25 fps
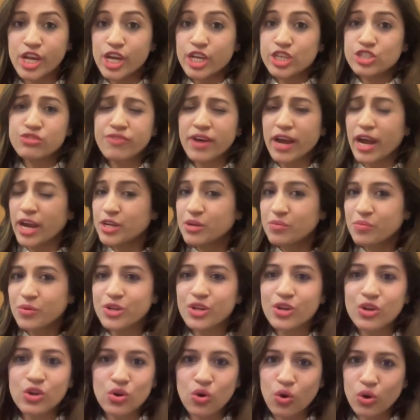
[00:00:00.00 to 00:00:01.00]
So if I had to put
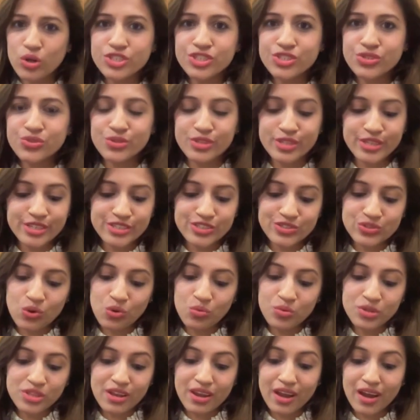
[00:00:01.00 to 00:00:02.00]
a cost to this
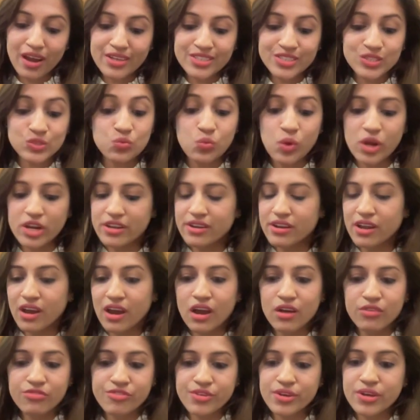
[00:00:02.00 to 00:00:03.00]
over the last
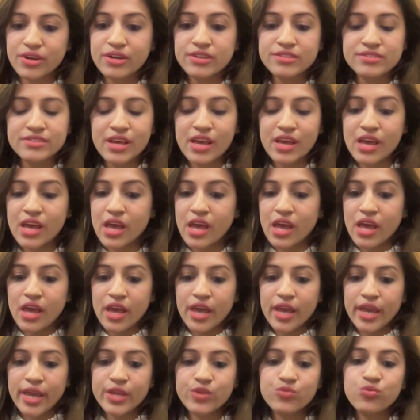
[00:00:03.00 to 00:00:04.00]
1.5 years,
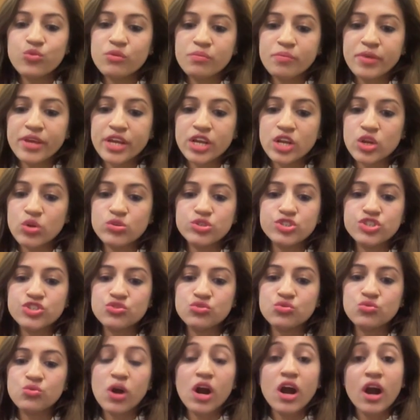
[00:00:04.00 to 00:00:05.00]
it would be close
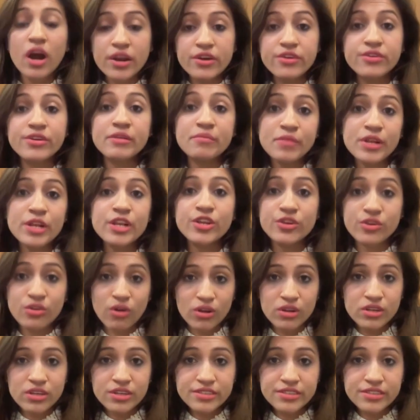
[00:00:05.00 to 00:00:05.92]
to $100 million,